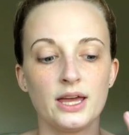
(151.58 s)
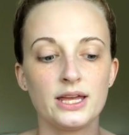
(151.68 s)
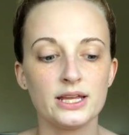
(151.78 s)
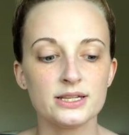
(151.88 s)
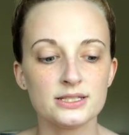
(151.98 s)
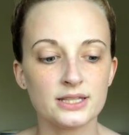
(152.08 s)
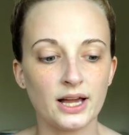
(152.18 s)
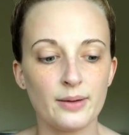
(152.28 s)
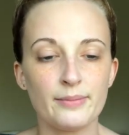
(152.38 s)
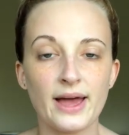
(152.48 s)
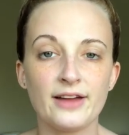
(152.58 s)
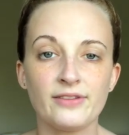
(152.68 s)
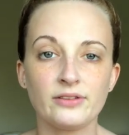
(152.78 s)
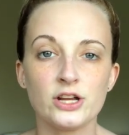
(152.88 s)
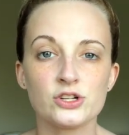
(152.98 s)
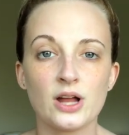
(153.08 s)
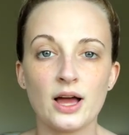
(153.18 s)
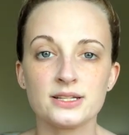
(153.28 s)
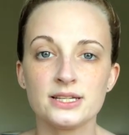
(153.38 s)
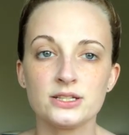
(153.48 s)
it is like a matte foundation.
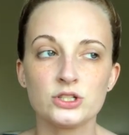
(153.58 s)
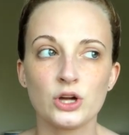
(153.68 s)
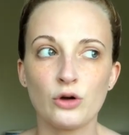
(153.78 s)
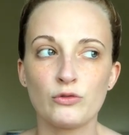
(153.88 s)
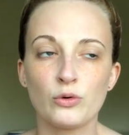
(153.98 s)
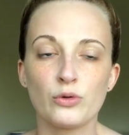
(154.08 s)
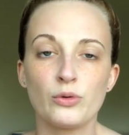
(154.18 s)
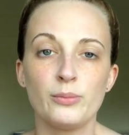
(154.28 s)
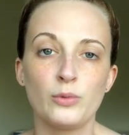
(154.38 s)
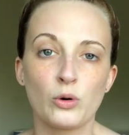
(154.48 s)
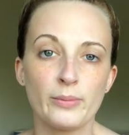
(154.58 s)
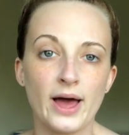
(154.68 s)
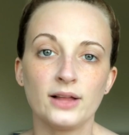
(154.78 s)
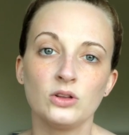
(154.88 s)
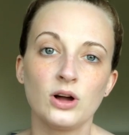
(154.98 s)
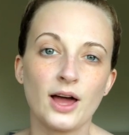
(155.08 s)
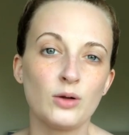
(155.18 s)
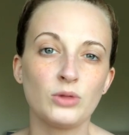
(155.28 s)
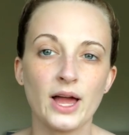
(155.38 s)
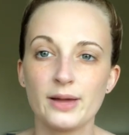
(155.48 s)
I tend to go for the more matte look. I
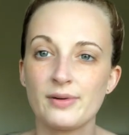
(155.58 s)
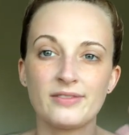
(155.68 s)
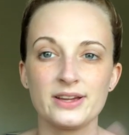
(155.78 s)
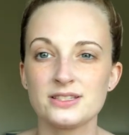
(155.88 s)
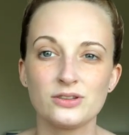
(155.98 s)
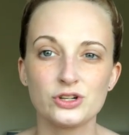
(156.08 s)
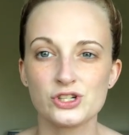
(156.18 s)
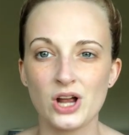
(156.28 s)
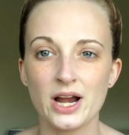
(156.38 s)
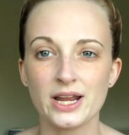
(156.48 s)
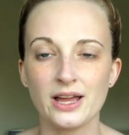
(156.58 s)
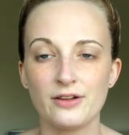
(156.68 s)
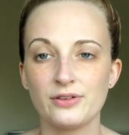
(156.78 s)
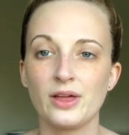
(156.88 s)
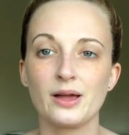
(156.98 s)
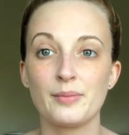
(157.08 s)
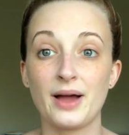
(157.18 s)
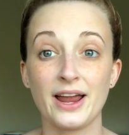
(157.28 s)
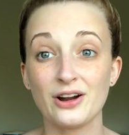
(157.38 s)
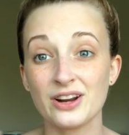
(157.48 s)
don't like my face to look shiny. I feel like
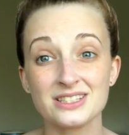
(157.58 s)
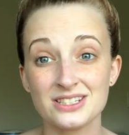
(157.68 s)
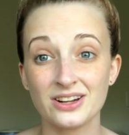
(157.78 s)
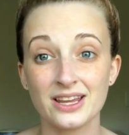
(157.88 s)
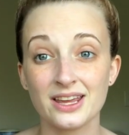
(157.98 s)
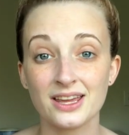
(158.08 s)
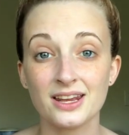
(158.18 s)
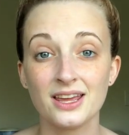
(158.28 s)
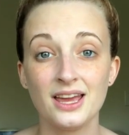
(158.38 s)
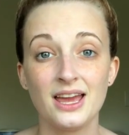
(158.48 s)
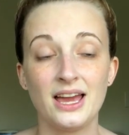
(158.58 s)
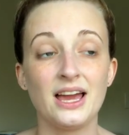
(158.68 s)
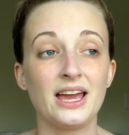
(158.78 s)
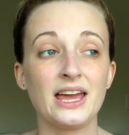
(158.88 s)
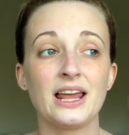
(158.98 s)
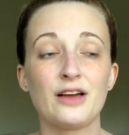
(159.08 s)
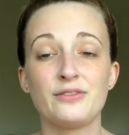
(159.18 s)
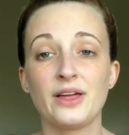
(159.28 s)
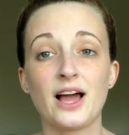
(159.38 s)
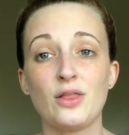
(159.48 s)
my hair gets stuck in it, and I
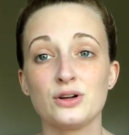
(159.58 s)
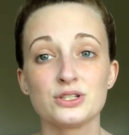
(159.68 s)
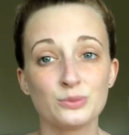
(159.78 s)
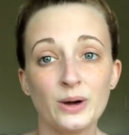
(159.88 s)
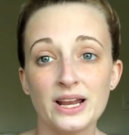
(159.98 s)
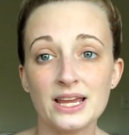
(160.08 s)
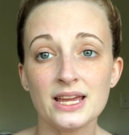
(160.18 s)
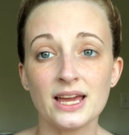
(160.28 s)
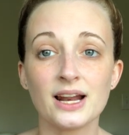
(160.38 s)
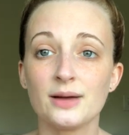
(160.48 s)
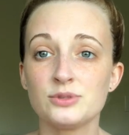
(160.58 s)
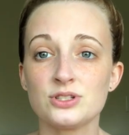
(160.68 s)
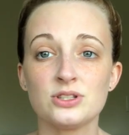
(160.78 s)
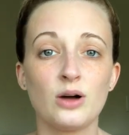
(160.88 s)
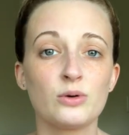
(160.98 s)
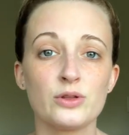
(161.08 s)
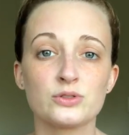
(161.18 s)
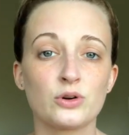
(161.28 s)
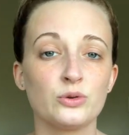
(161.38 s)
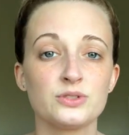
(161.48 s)
feel like I look sweaty, and I'm just not one of
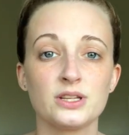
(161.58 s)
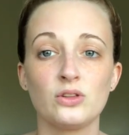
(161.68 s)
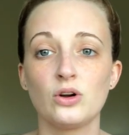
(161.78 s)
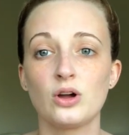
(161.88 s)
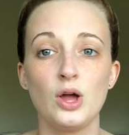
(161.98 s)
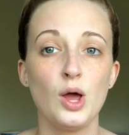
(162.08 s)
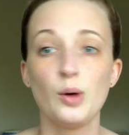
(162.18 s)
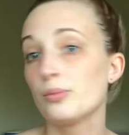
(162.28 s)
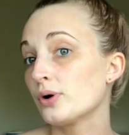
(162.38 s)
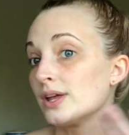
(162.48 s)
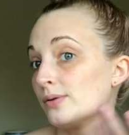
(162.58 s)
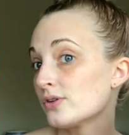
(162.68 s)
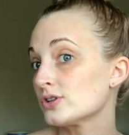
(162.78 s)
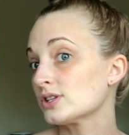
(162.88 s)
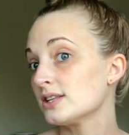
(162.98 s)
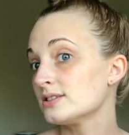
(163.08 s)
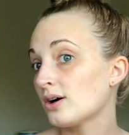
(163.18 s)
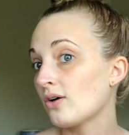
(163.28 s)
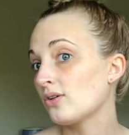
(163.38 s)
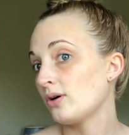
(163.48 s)
those girls that look pretty when their skin's
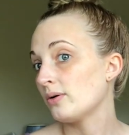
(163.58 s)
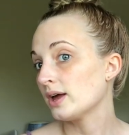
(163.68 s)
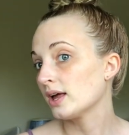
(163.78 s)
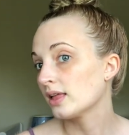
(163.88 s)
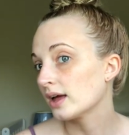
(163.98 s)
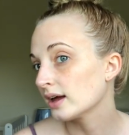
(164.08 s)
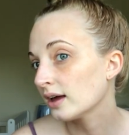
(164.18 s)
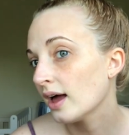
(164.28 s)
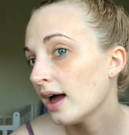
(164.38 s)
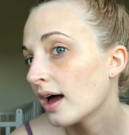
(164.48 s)
all glowing. Like,